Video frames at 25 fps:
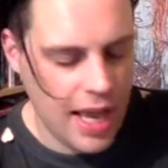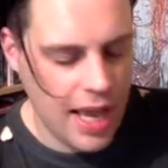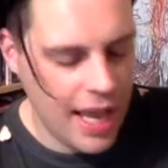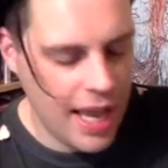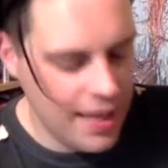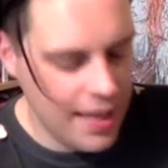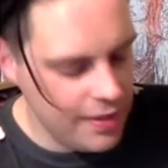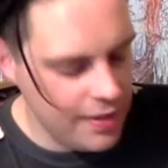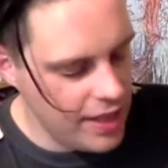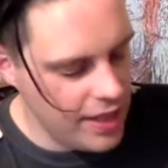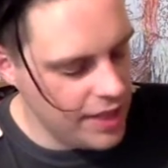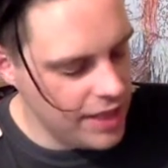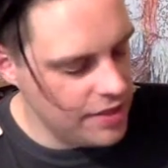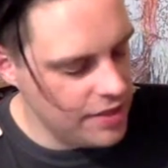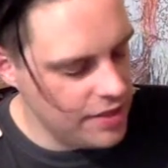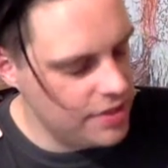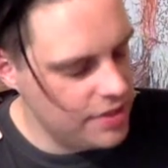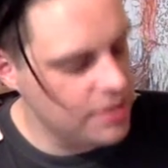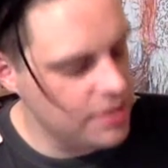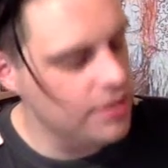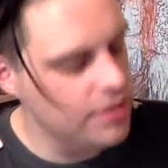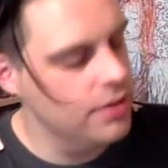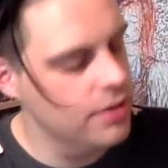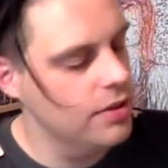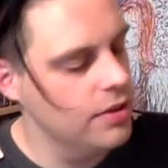In
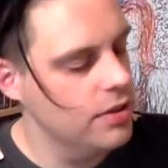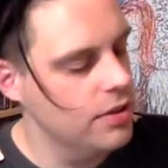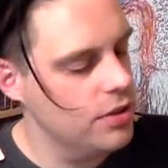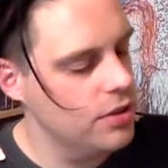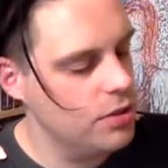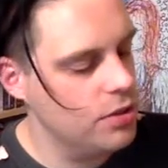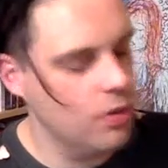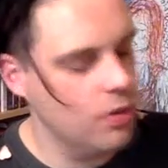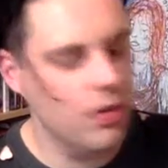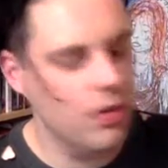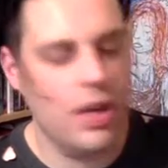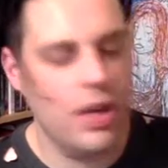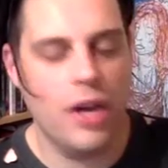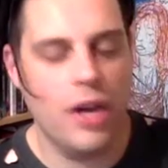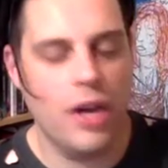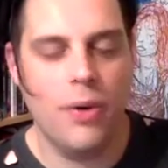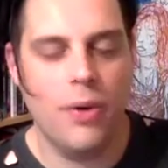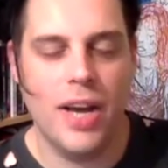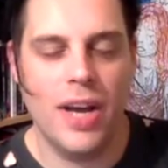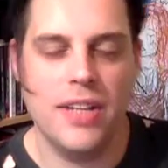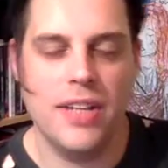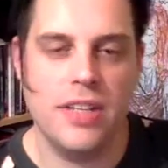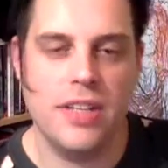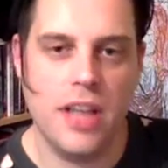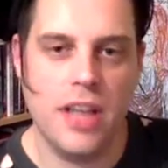this, Squirrel Girl
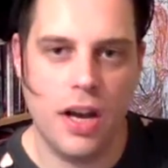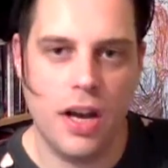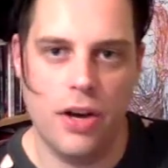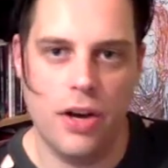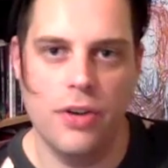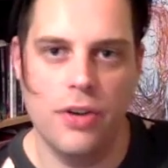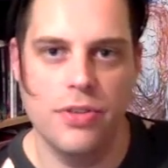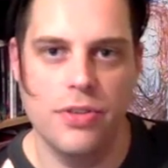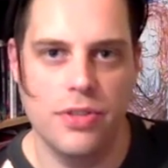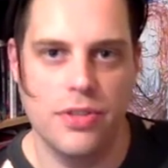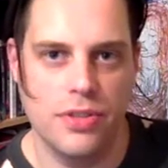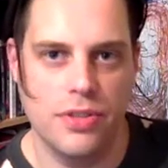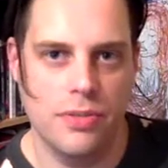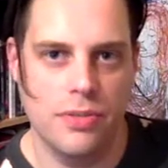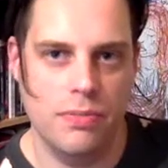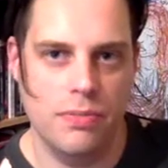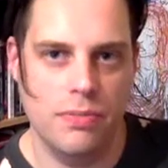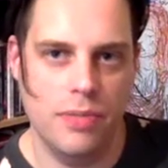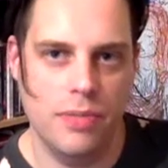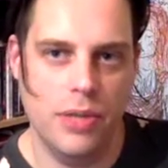has cards,